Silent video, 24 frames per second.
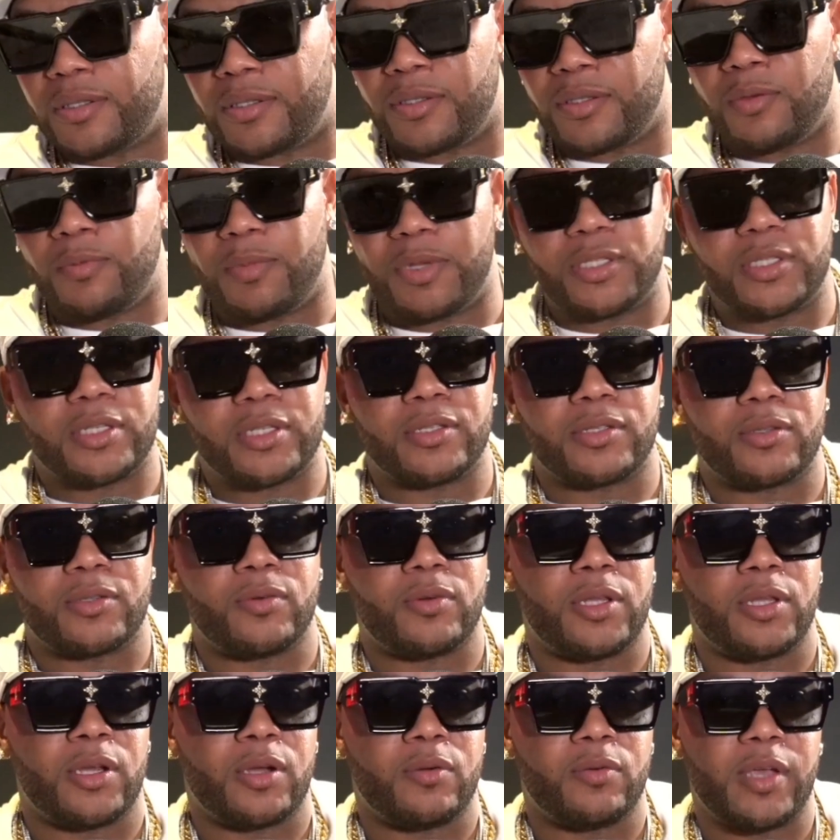been to the
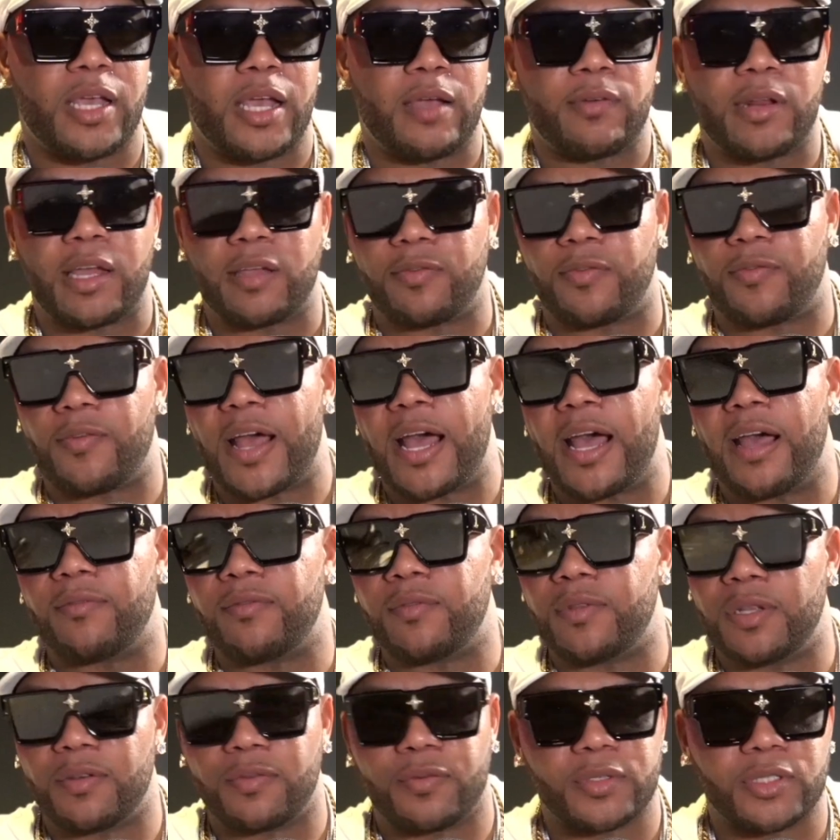studio. We have 5
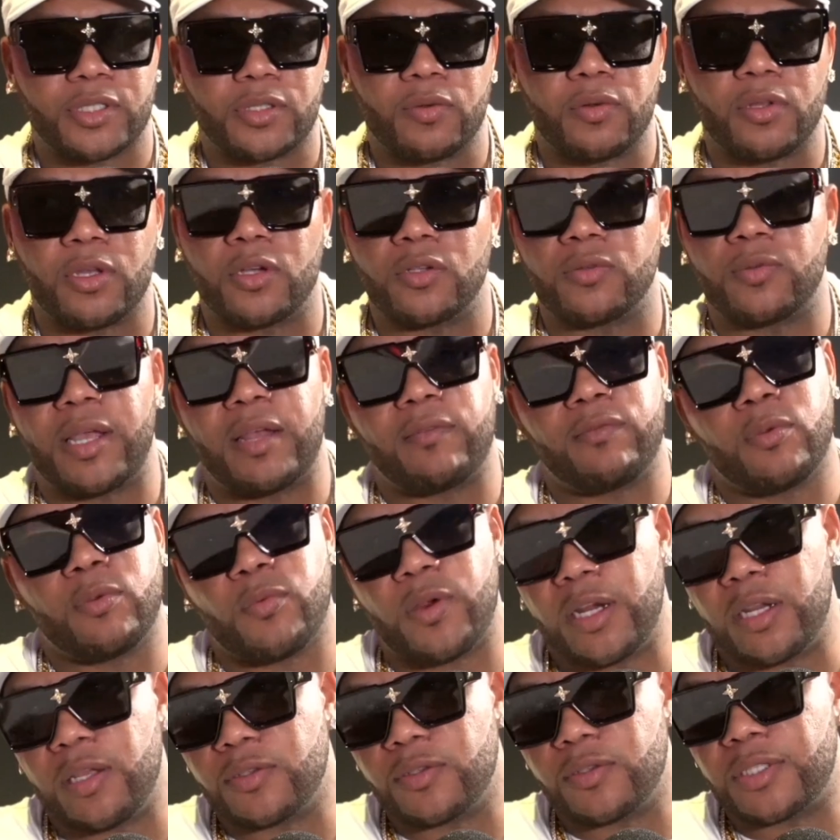different studios. We have the
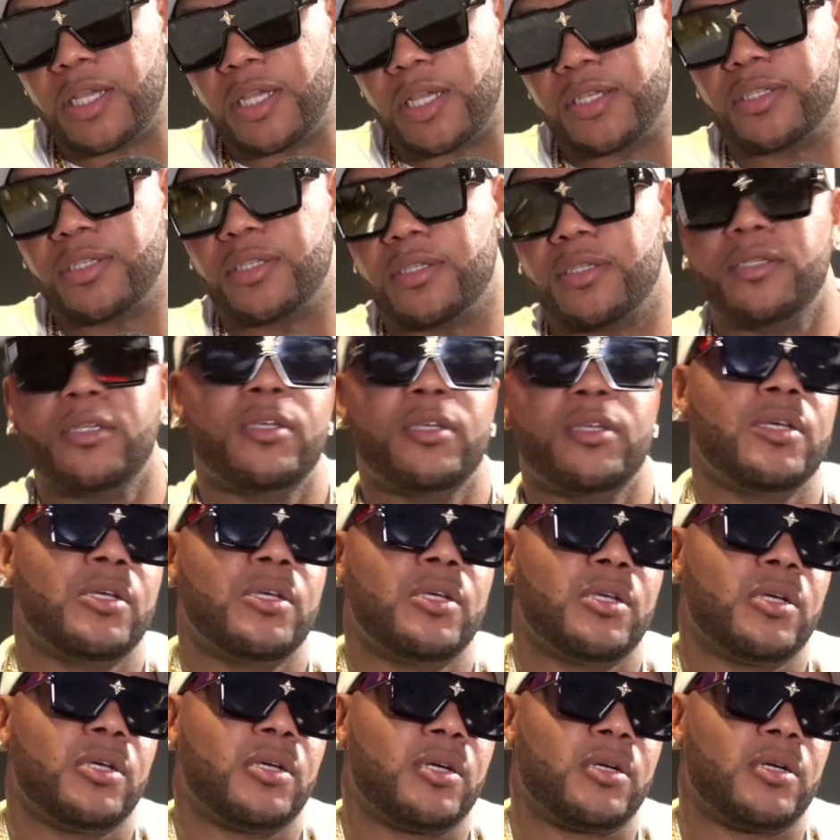radio station.
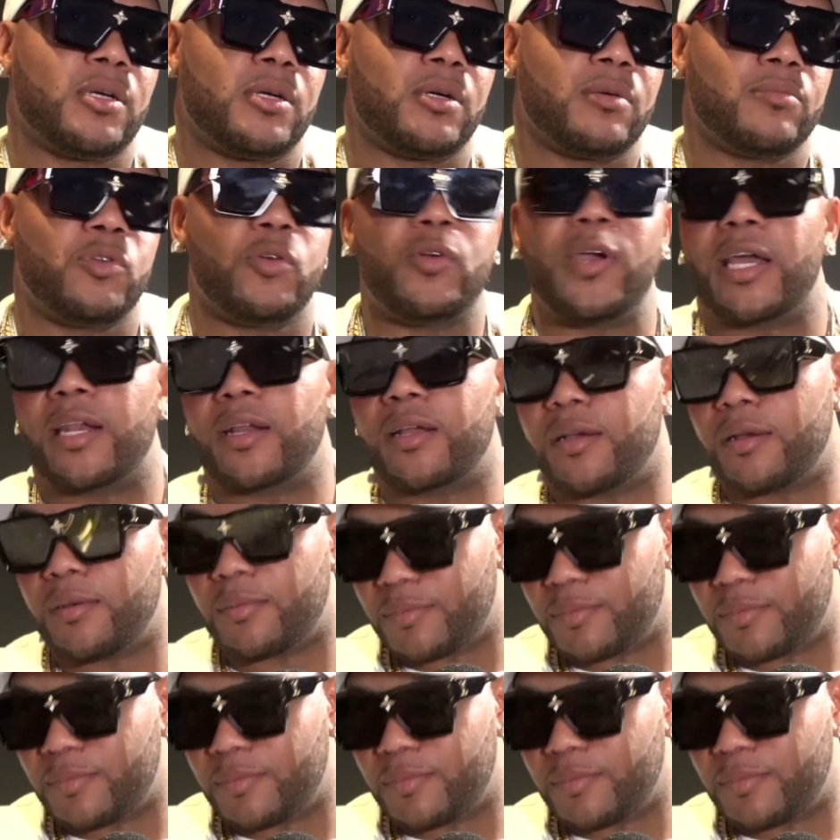You got to come.